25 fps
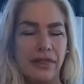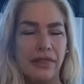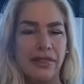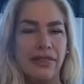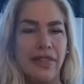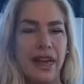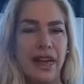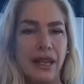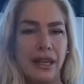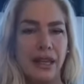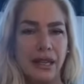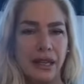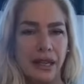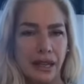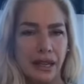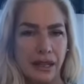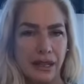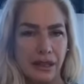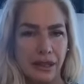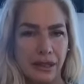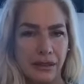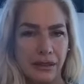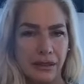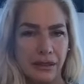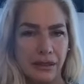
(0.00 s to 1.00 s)

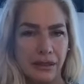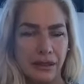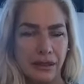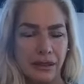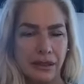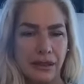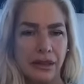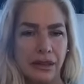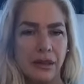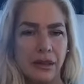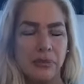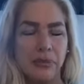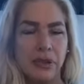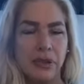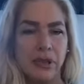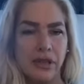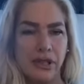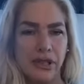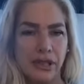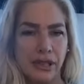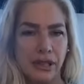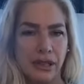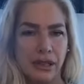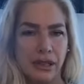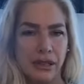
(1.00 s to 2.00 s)
Thanking the
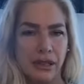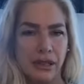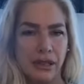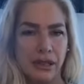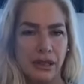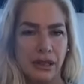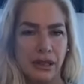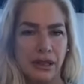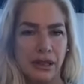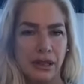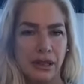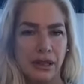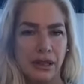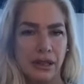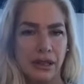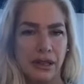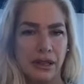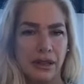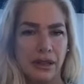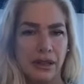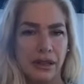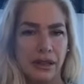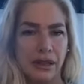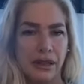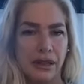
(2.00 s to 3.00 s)
person
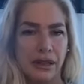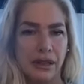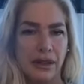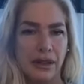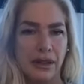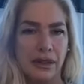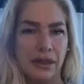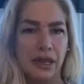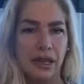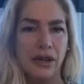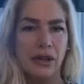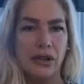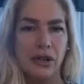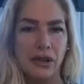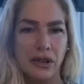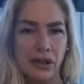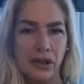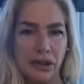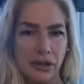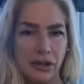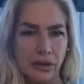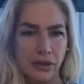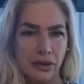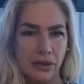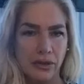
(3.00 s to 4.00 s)
that hurt
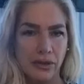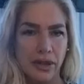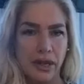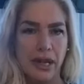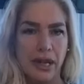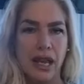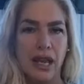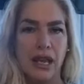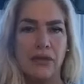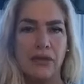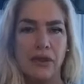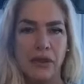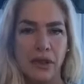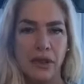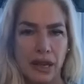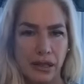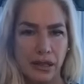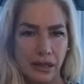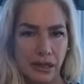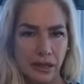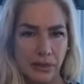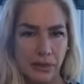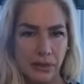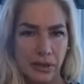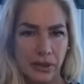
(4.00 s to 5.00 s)
you, that gave you that
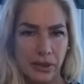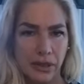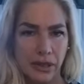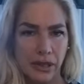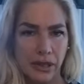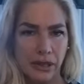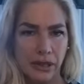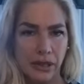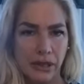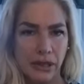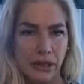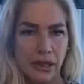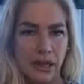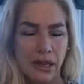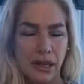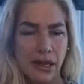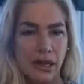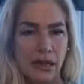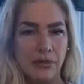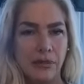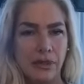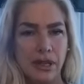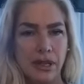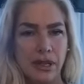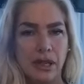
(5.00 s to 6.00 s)
experience,
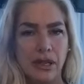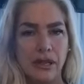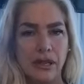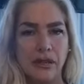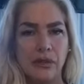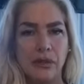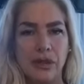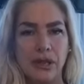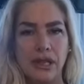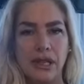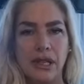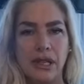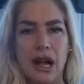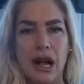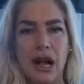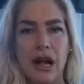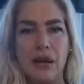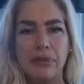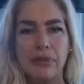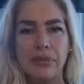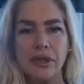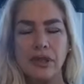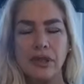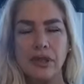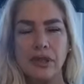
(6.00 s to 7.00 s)
because it was an
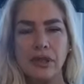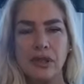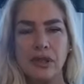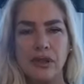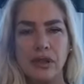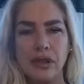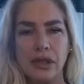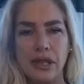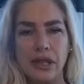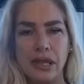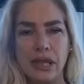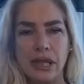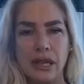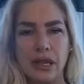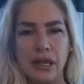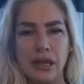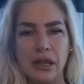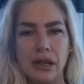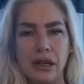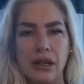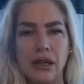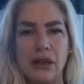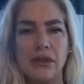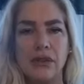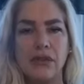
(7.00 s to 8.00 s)
opportunity
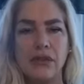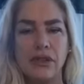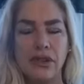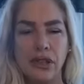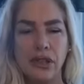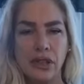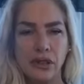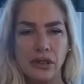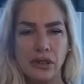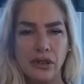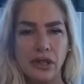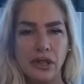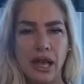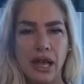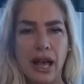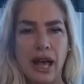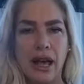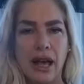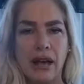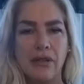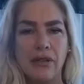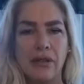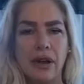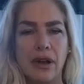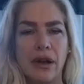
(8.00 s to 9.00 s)
for you to
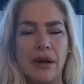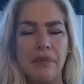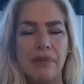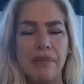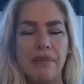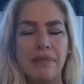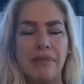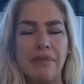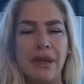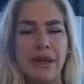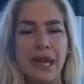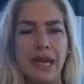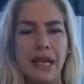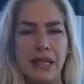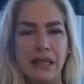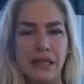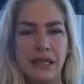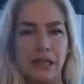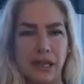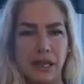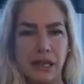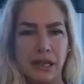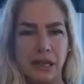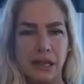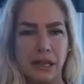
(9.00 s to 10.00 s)
have
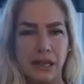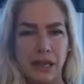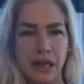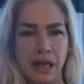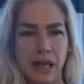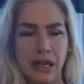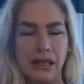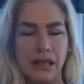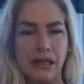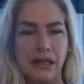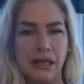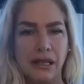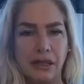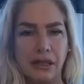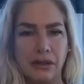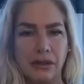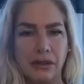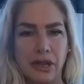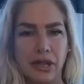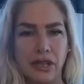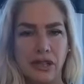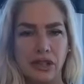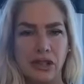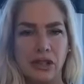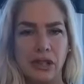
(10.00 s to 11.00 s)
amazing
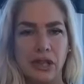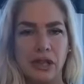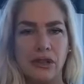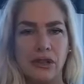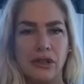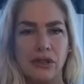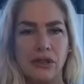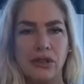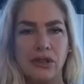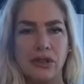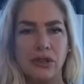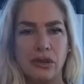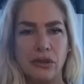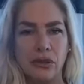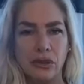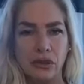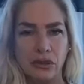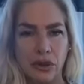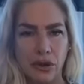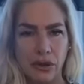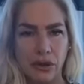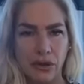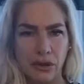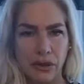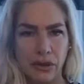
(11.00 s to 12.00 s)
acceleration in your soul
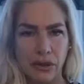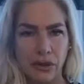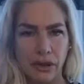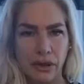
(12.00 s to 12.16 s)
growth.